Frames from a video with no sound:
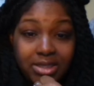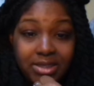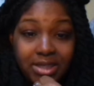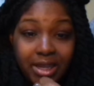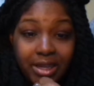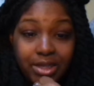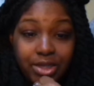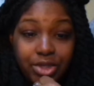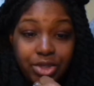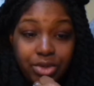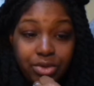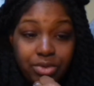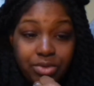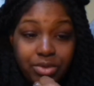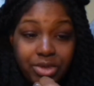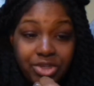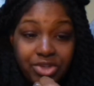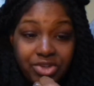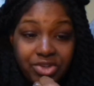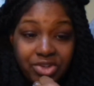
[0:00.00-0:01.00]
site too,
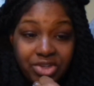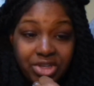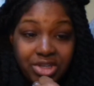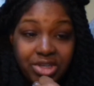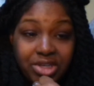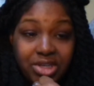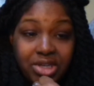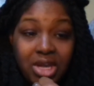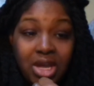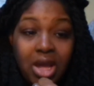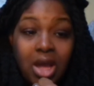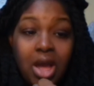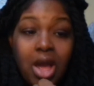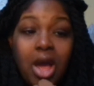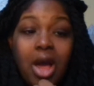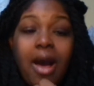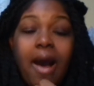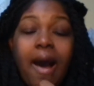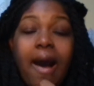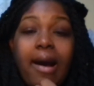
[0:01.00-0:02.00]
which is good.
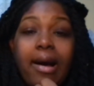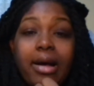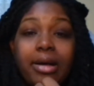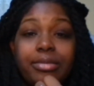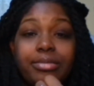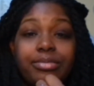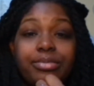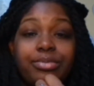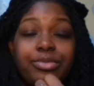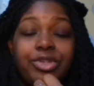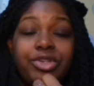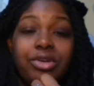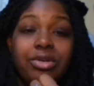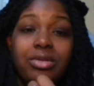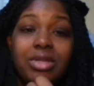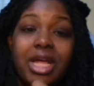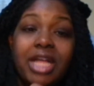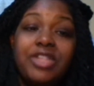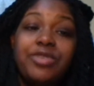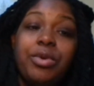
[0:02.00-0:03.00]
So
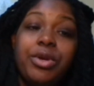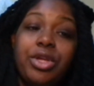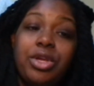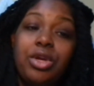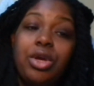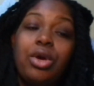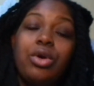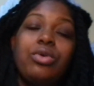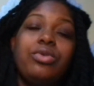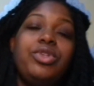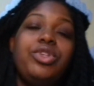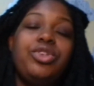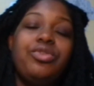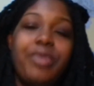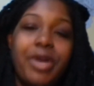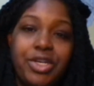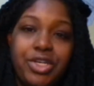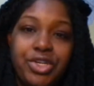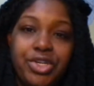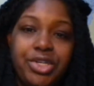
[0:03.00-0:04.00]
that's where you go to
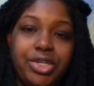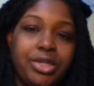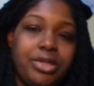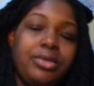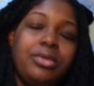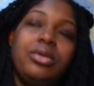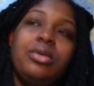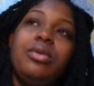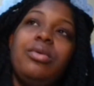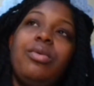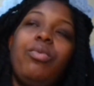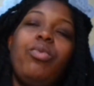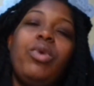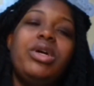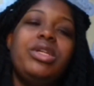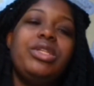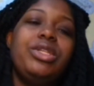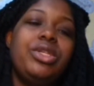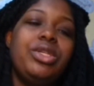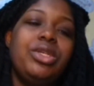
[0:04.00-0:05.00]
register.
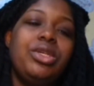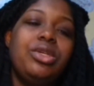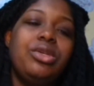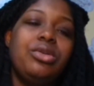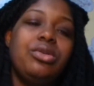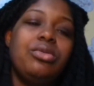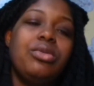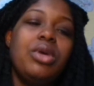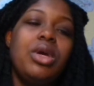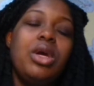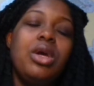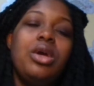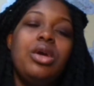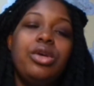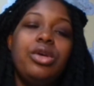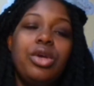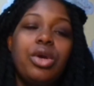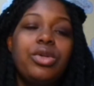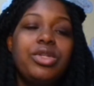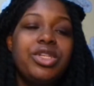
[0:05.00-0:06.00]
Once you
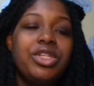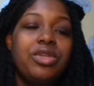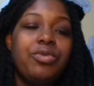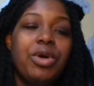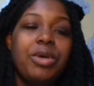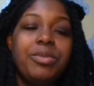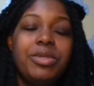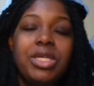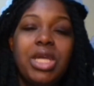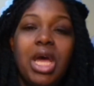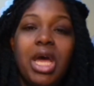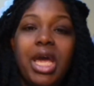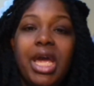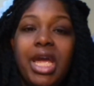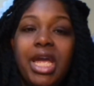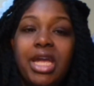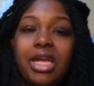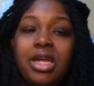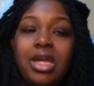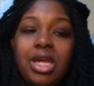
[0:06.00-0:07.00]
go to the
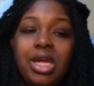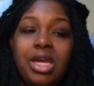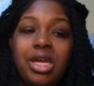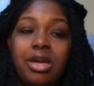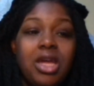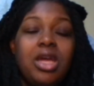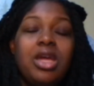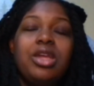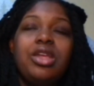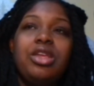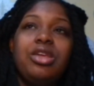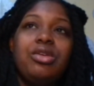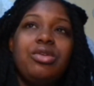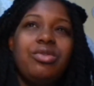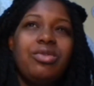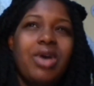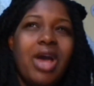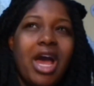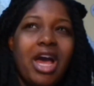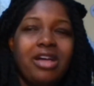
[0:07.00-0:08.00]
website,
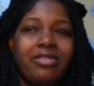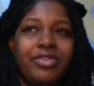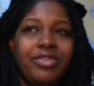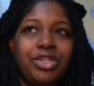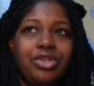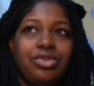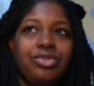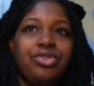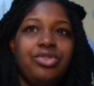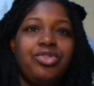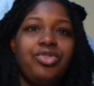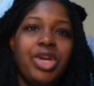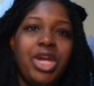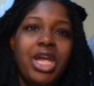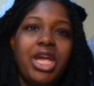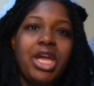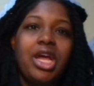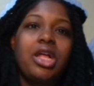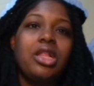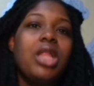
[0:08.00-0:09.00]
you have to
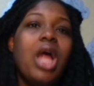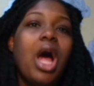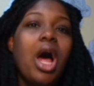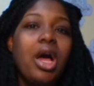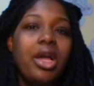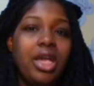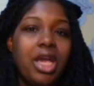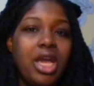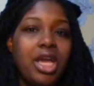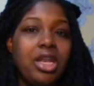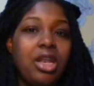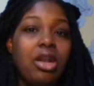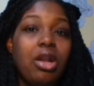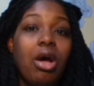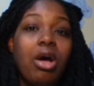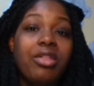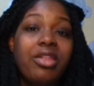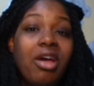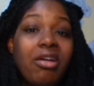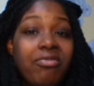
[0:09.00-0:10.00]
create a login and
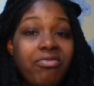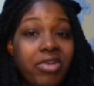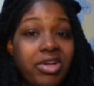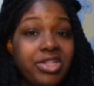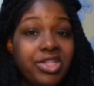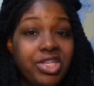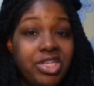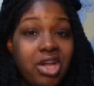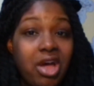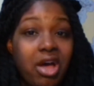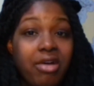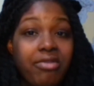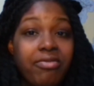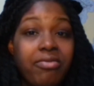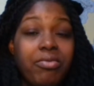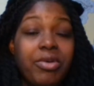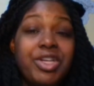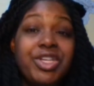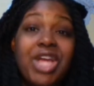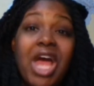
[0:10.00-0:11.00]
all that fun
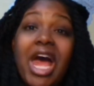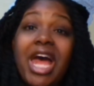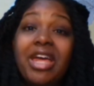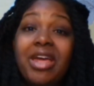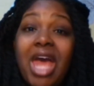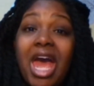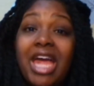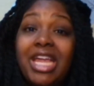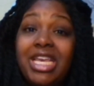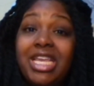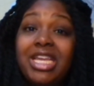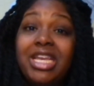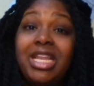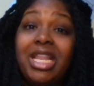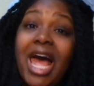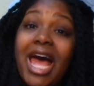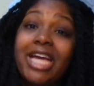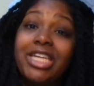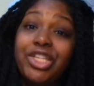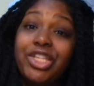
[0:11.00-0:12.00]
stuff, which I did
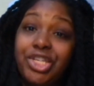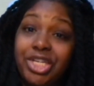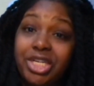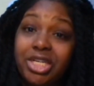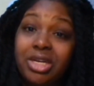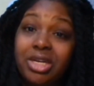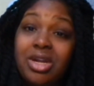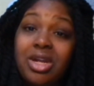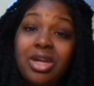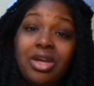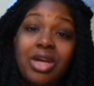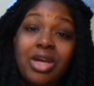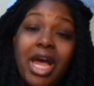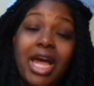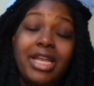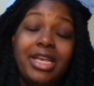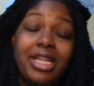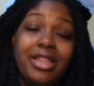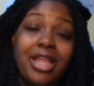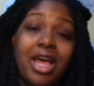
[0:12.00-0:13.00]
last year.
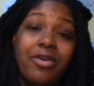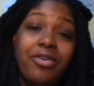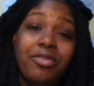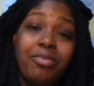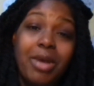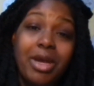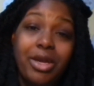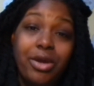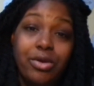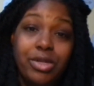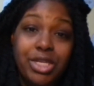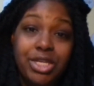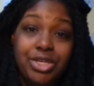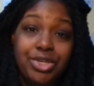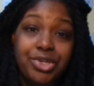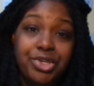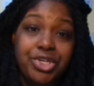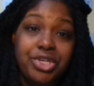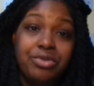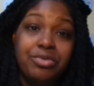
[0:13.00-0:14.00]
I did that with my
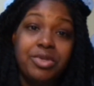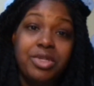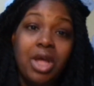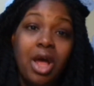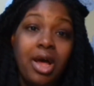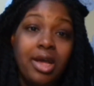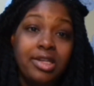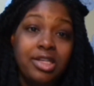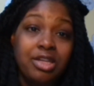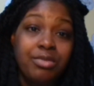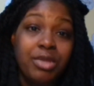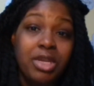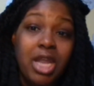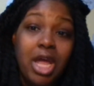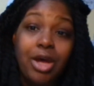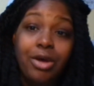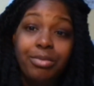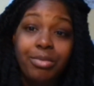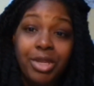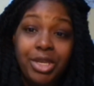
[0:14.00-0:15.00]
co-teacher. She was awesome and
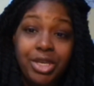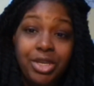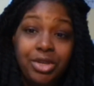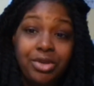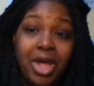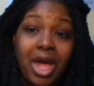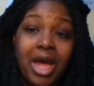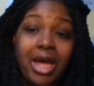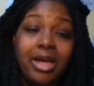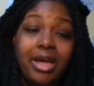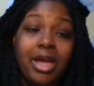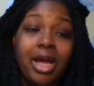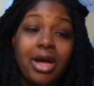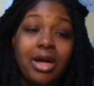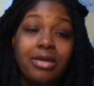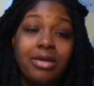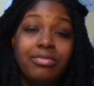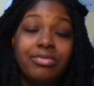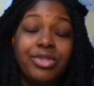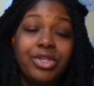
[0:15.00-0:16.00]
helped me do that.
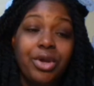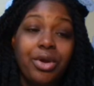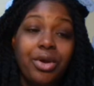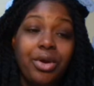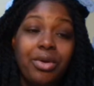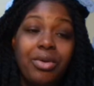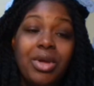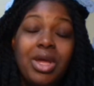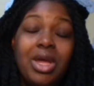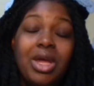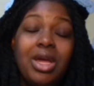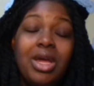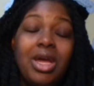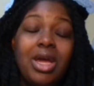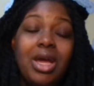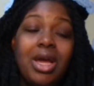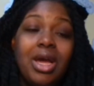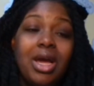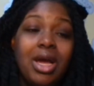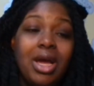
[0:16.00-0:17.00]
So
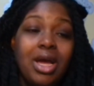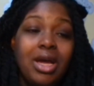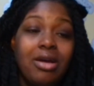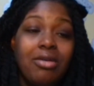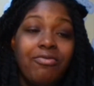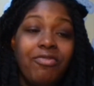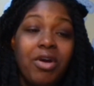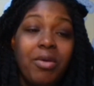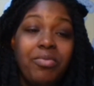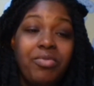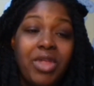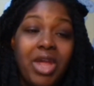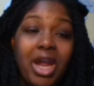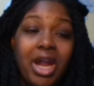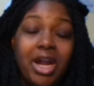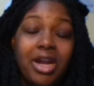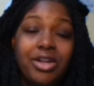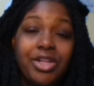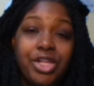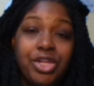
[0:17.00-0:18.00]
from
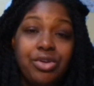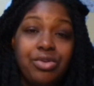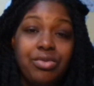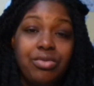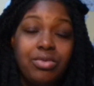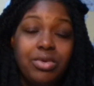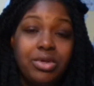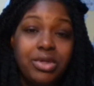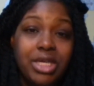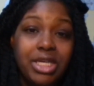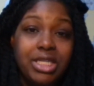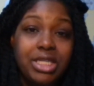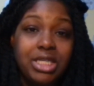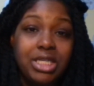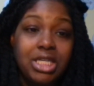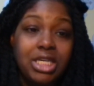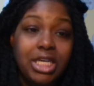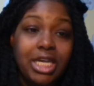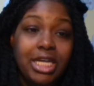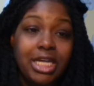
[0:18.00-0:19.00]
there, you will get to
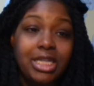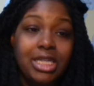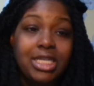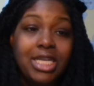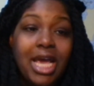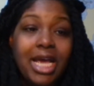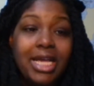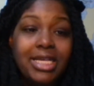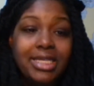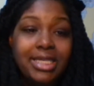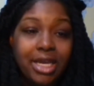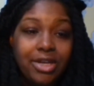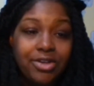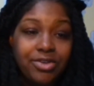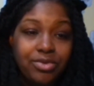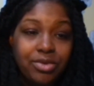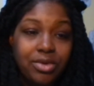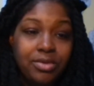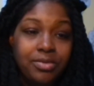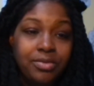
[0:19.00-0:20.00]
look at the test
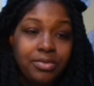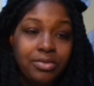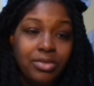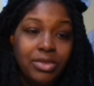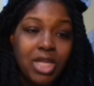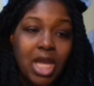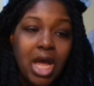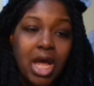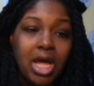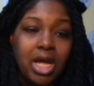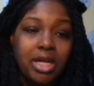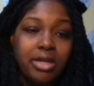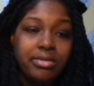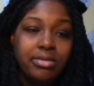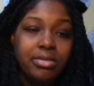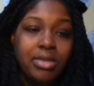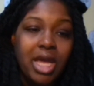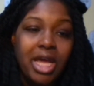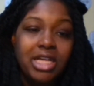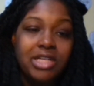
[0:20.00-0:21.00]
schedule.
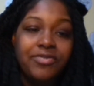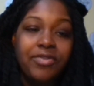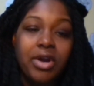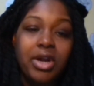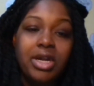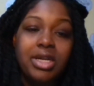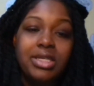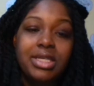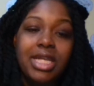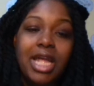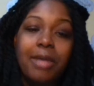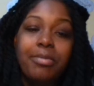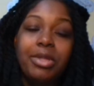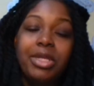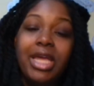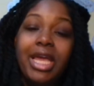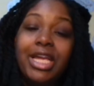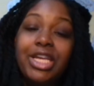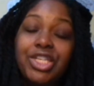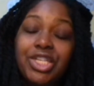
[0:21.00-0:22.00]
As far as the
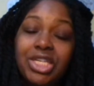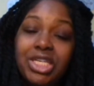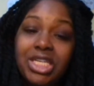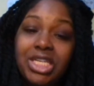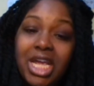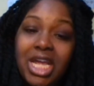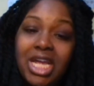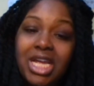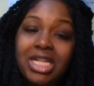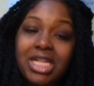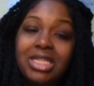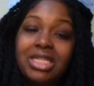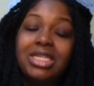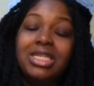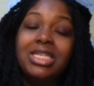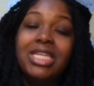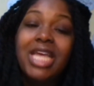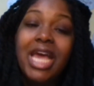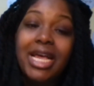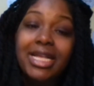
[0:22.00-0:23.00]
application date, the
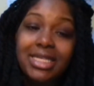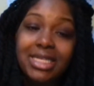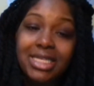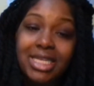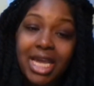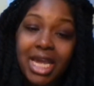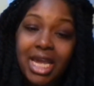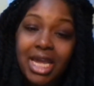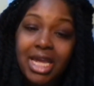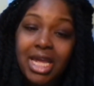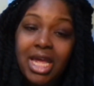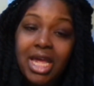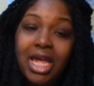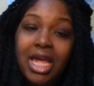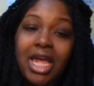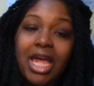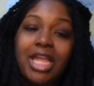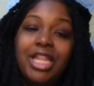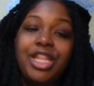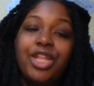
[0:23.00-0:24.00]
test date,
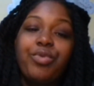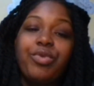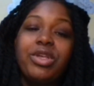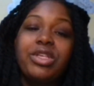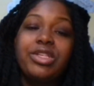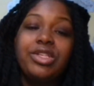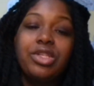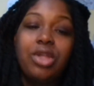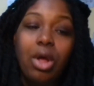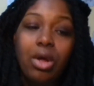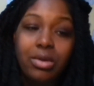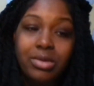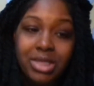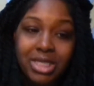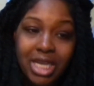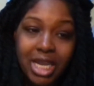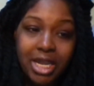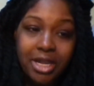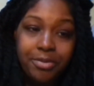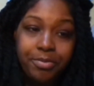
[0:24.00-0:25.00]
and the result
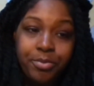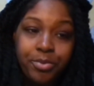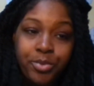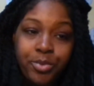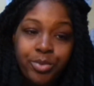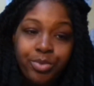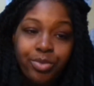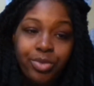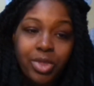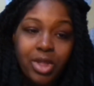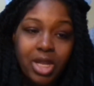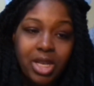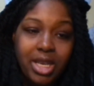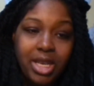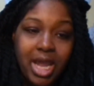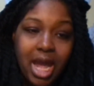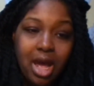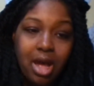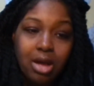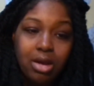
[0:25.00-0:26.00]
date.
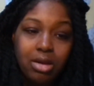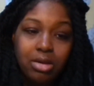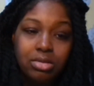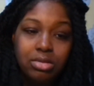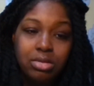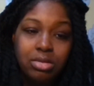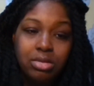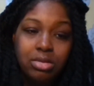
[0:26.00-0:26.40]
Now,